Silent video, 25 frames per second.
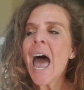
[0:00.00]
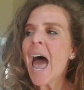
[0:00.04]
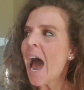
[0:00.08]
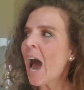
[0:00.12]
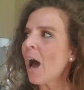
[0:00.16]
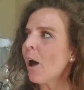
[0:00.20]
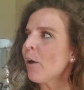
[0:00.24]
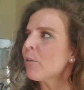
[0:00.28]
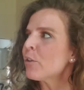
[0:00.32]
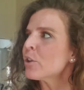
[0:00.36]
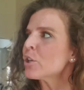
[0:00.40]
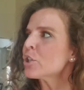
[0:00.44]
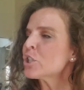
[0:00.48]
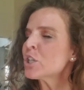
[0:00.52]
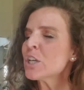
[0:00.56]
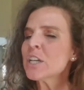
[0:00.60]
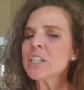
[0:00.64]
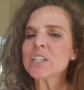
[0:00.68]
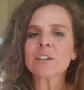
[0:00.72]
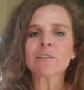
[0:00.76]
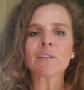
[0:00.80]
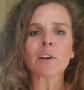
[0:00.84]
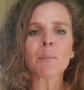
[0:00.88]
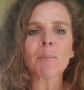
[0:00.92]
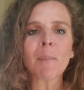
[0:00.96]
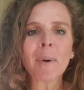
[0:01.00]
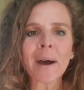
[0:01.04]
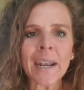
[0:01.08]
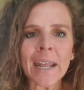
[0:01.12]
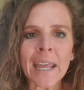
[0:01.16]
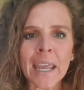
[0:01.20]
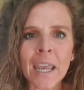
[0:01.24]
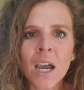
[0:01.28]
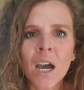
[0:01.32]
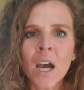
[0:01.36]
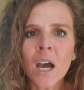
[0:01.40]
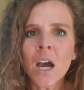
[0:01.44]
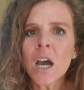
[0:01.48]
how the sheets of your
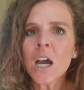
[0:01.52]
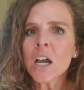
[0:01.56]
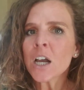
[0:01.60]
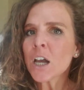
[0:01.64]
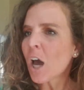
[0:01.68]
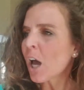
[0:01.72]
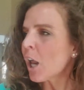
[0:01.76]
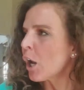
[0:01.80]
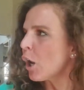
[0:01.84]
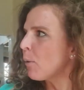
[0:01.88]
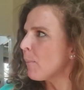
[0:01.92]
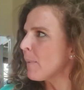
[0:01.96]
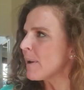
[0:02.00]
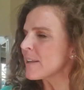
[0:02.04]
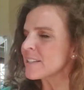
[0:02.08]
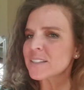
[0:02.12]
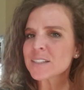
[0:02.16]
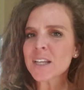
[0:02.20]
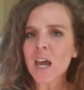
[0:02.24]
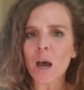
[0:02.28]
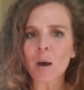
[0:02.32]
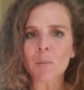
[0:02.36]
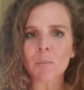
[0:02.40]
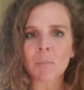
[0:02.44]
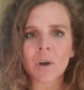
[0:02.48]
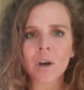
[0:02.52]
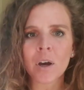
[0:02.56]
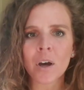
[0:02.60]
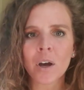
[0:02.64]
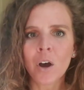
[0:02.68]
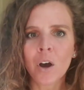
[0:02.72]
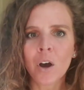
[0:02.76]
money got all messed up